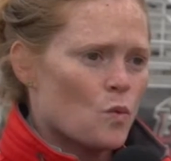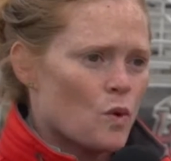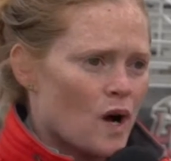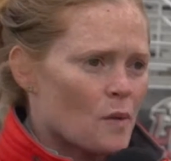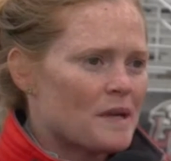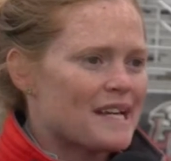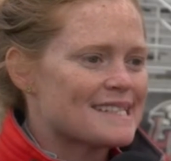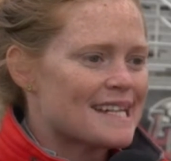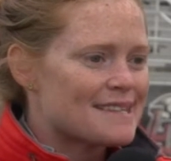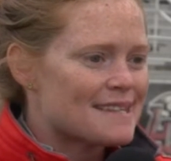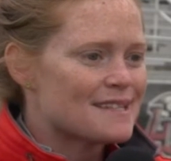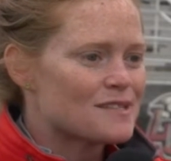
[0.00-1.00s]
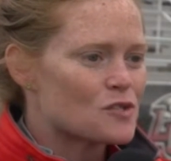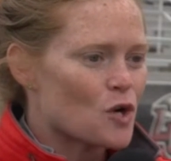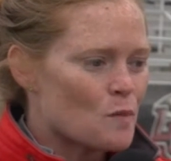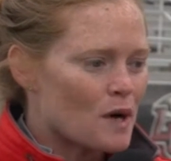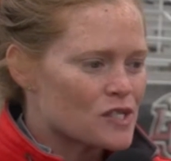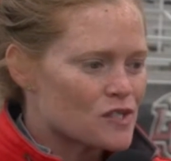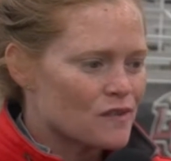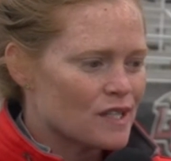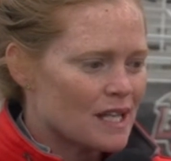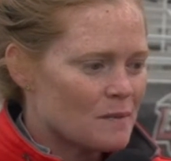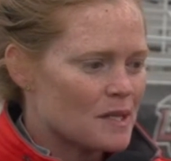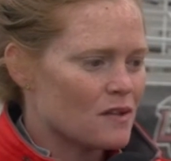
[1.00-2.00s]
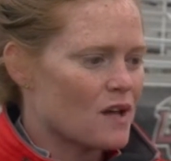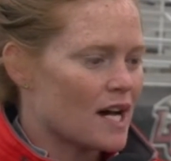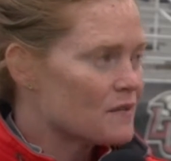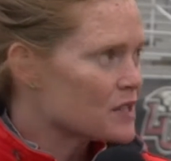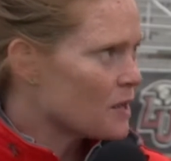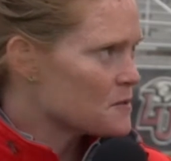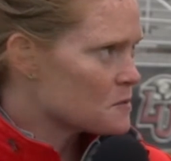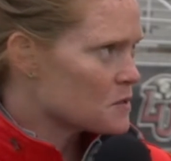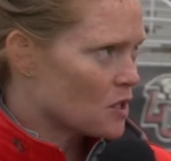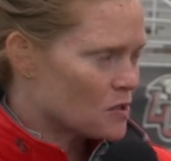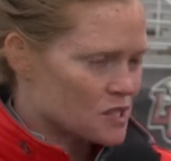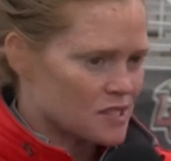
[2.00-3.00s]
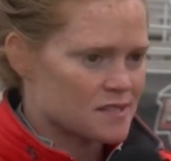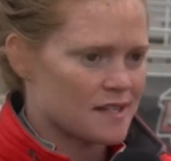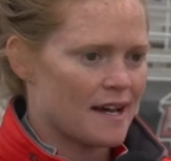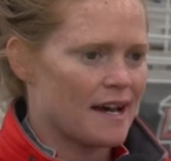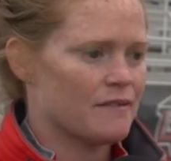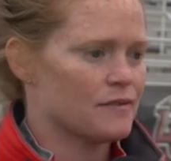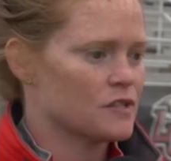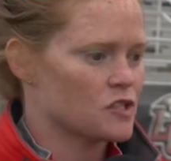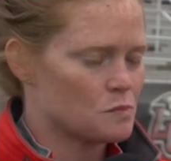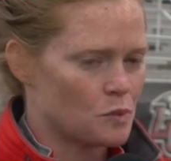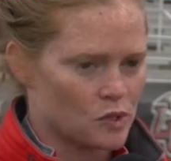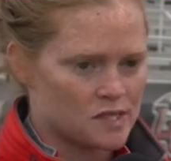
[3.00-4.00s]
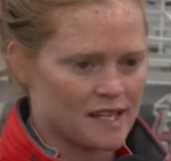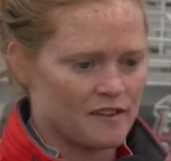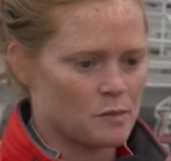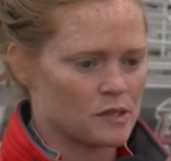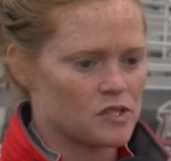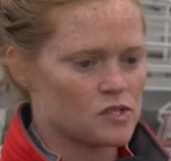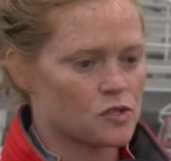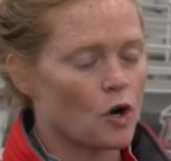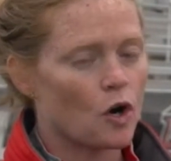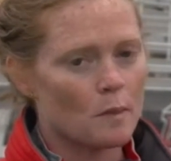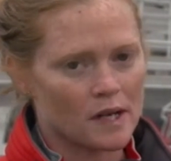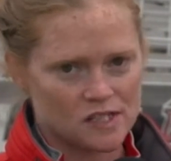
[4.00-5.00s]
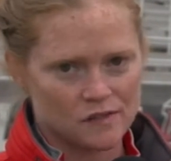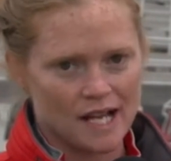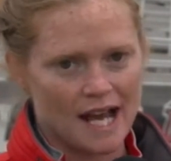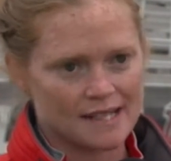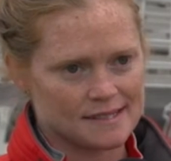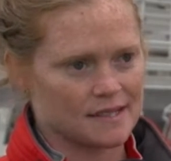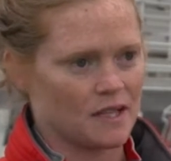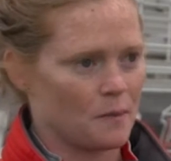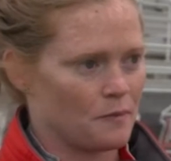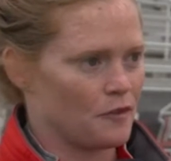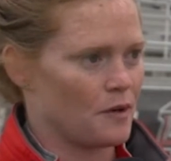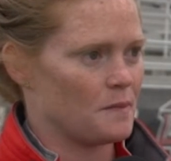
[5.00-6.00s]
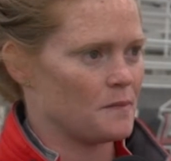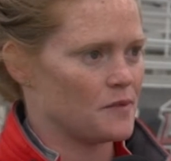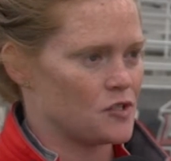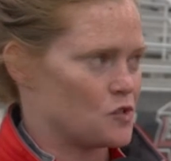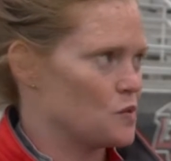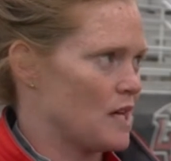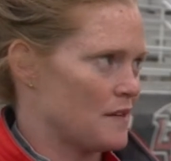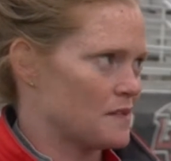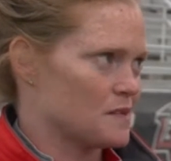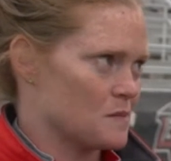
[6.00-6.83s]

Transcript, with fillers: Well, because I think so much of it, I mean, a lot of it comes from the coaching staff and the support staff, but so much of it has to come from the student athletes